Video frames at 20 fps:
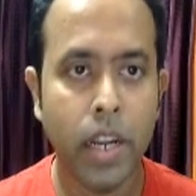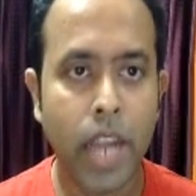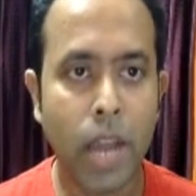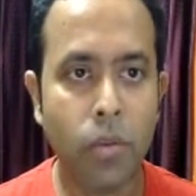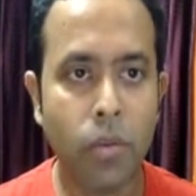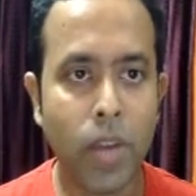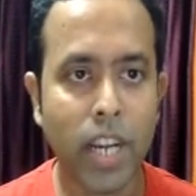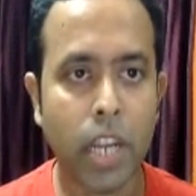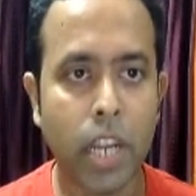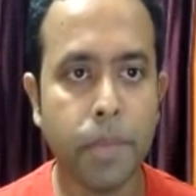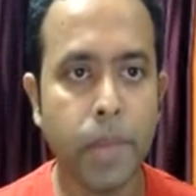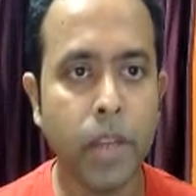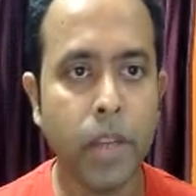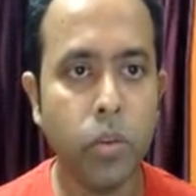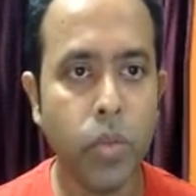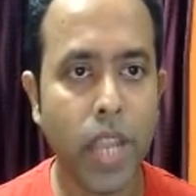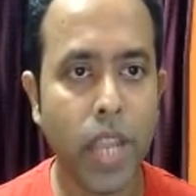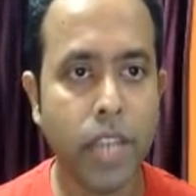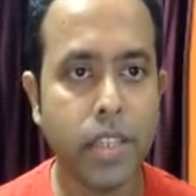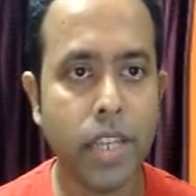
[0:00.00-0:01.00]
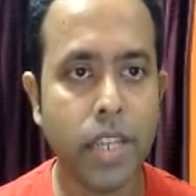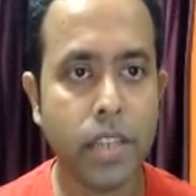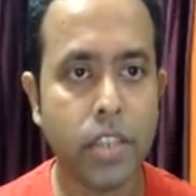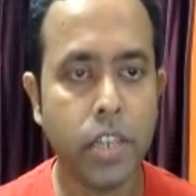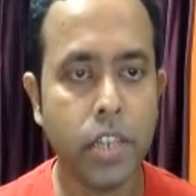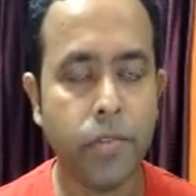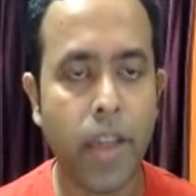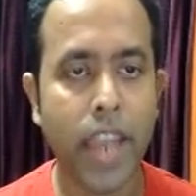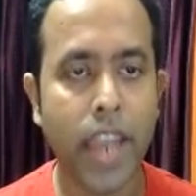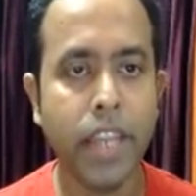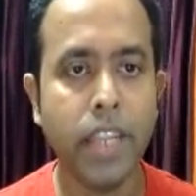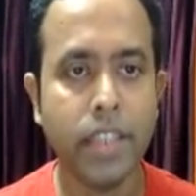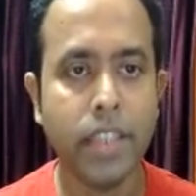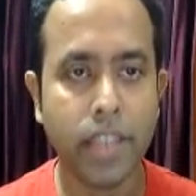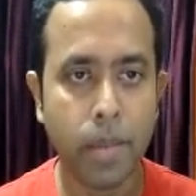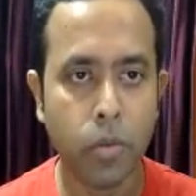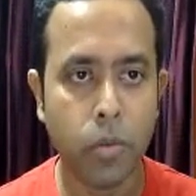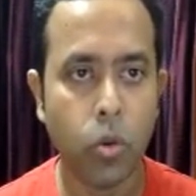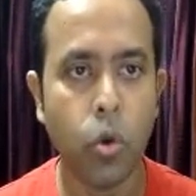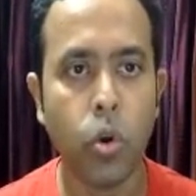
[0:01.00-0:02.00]
now what happened, we are just defining
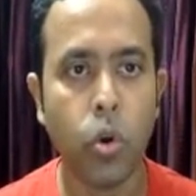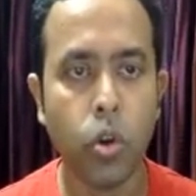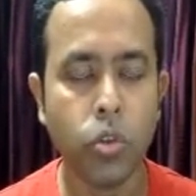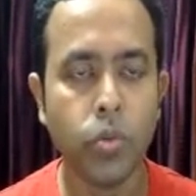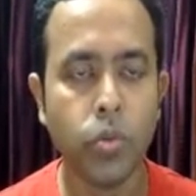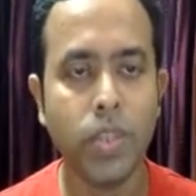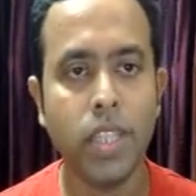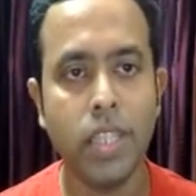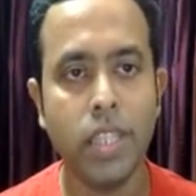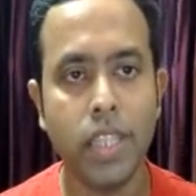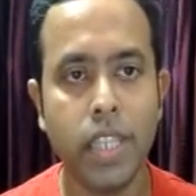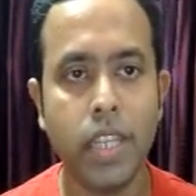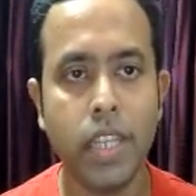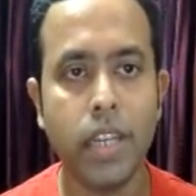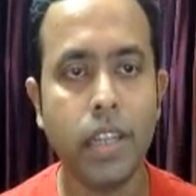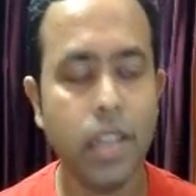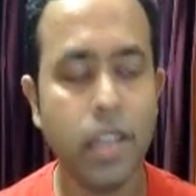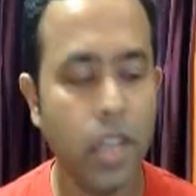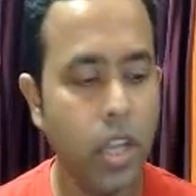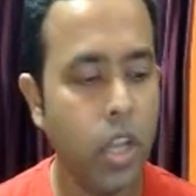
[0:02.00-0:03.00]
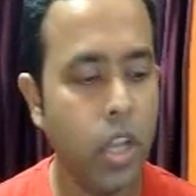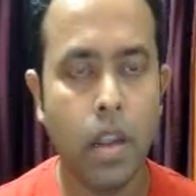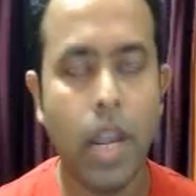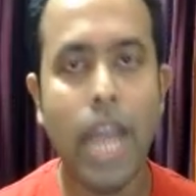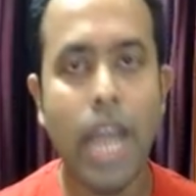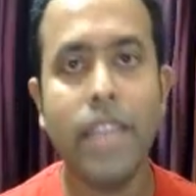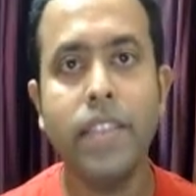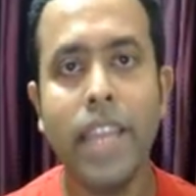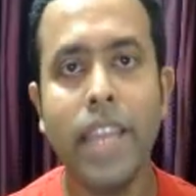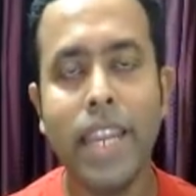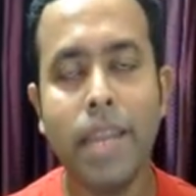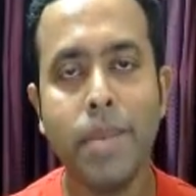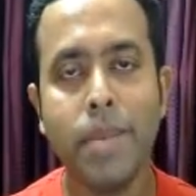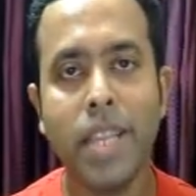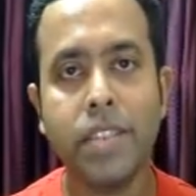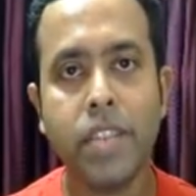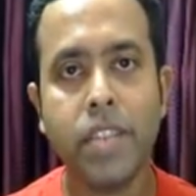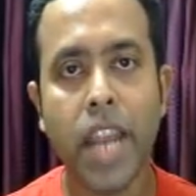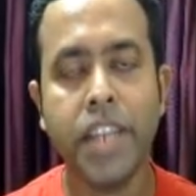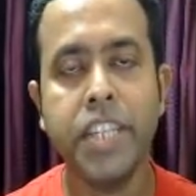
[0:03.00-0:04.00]
some code within there, and then I am
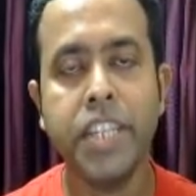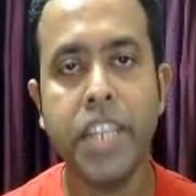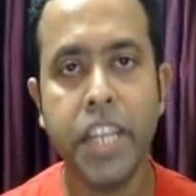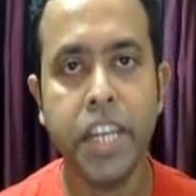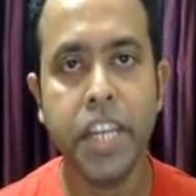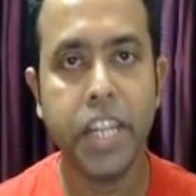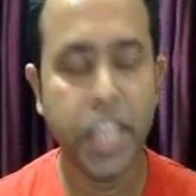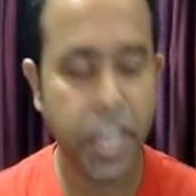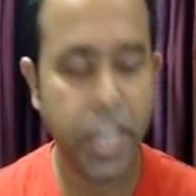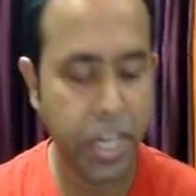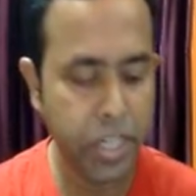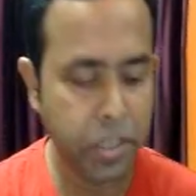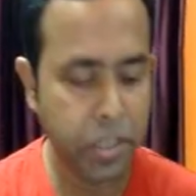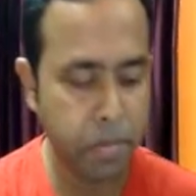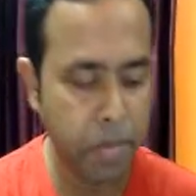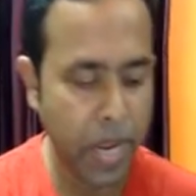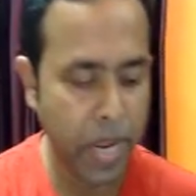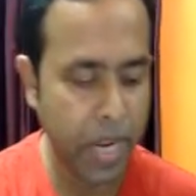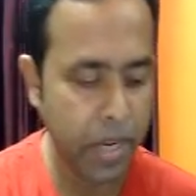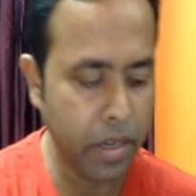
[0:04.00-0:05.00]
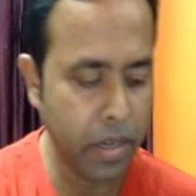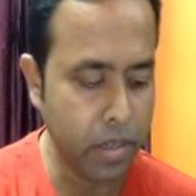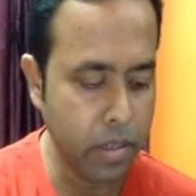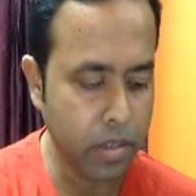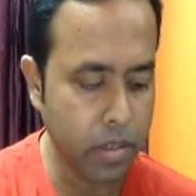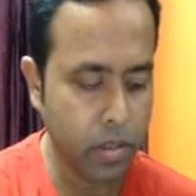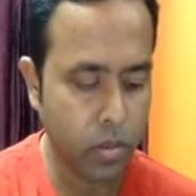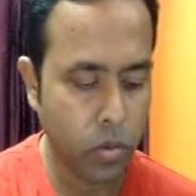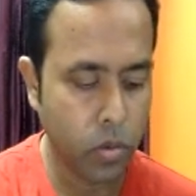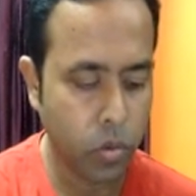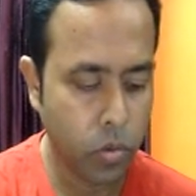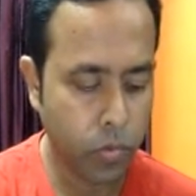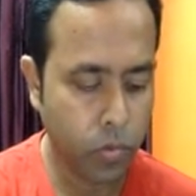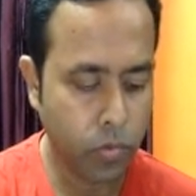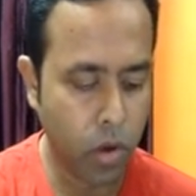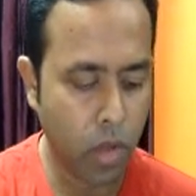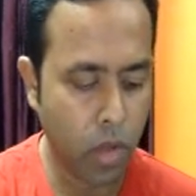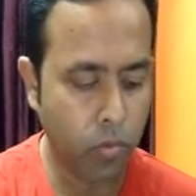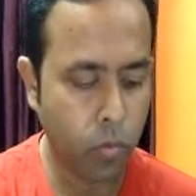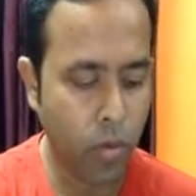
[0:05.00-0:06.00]
just writing here int main
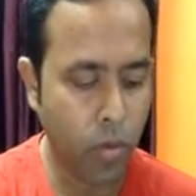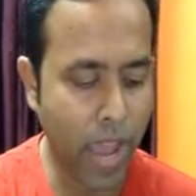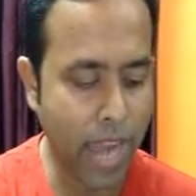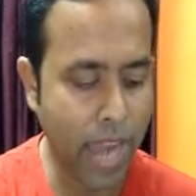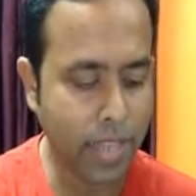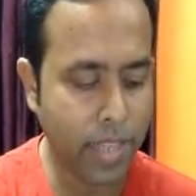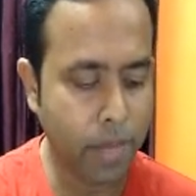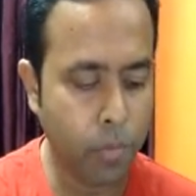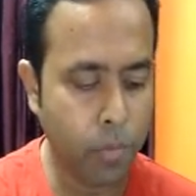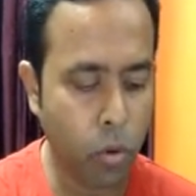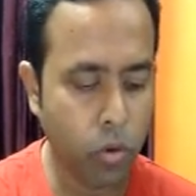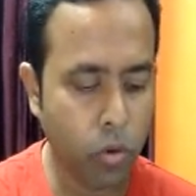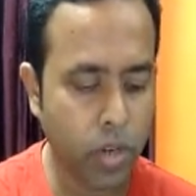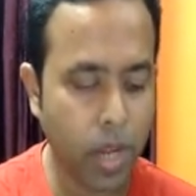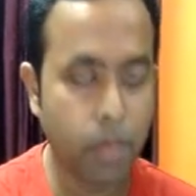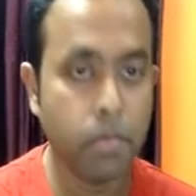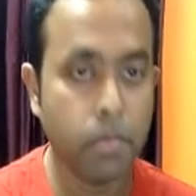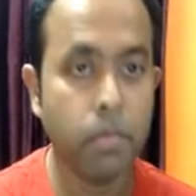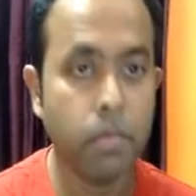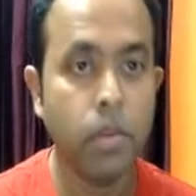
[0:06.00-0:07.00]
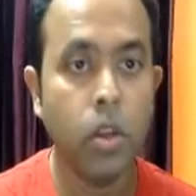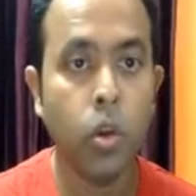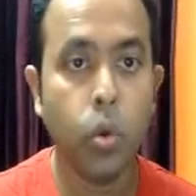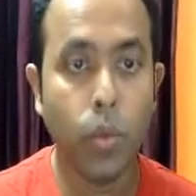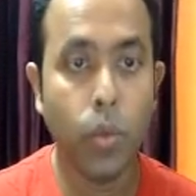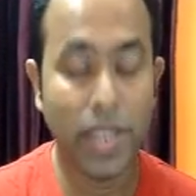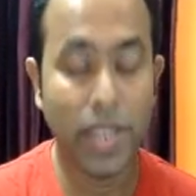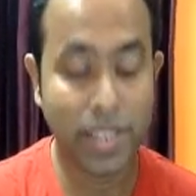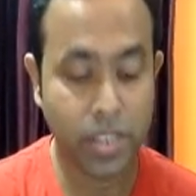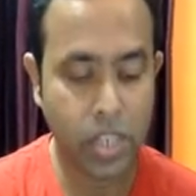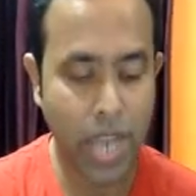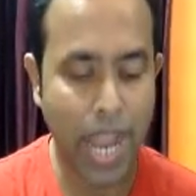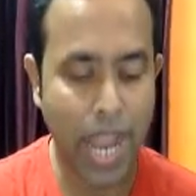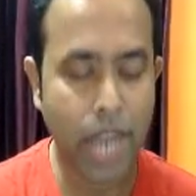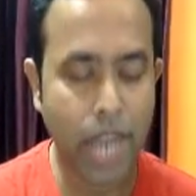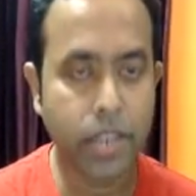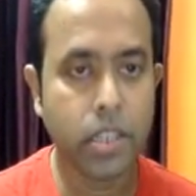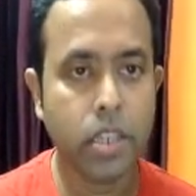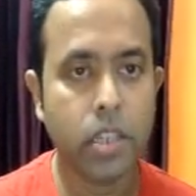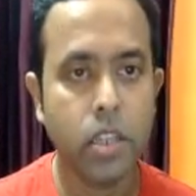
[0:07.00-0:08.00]
from where the program will
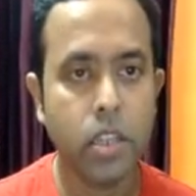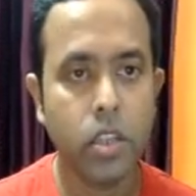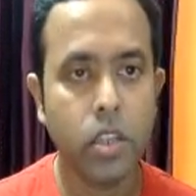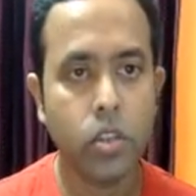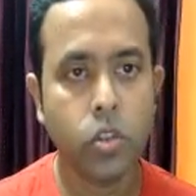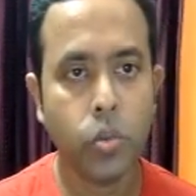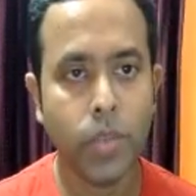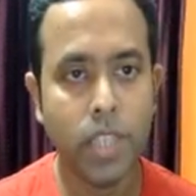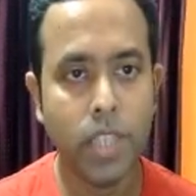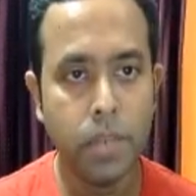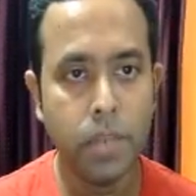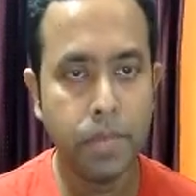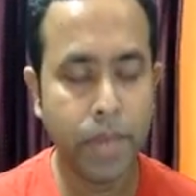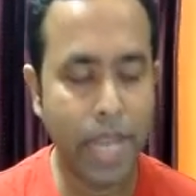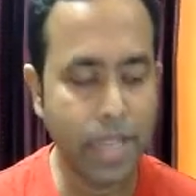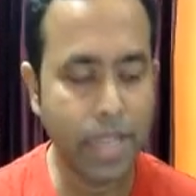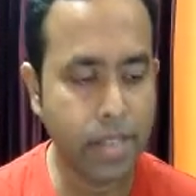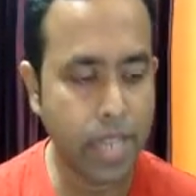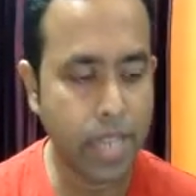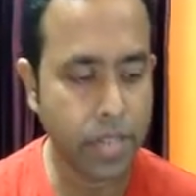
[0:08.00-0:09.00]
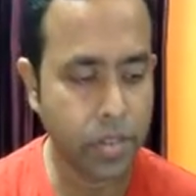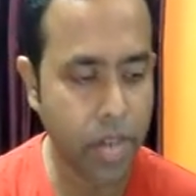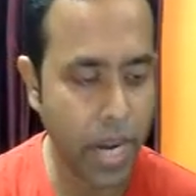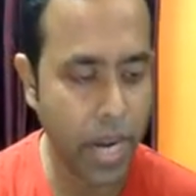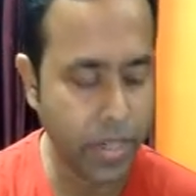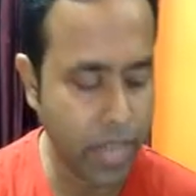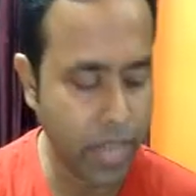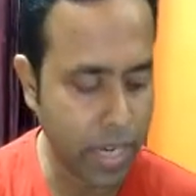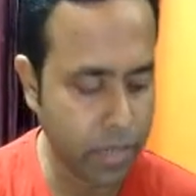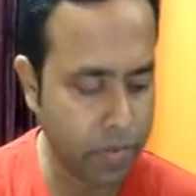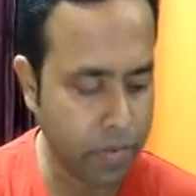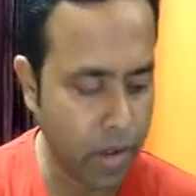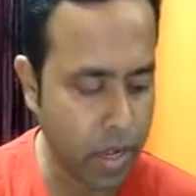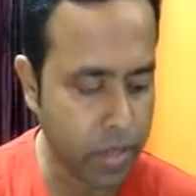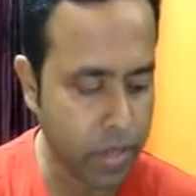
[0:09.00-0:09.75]
start. So within brace just write at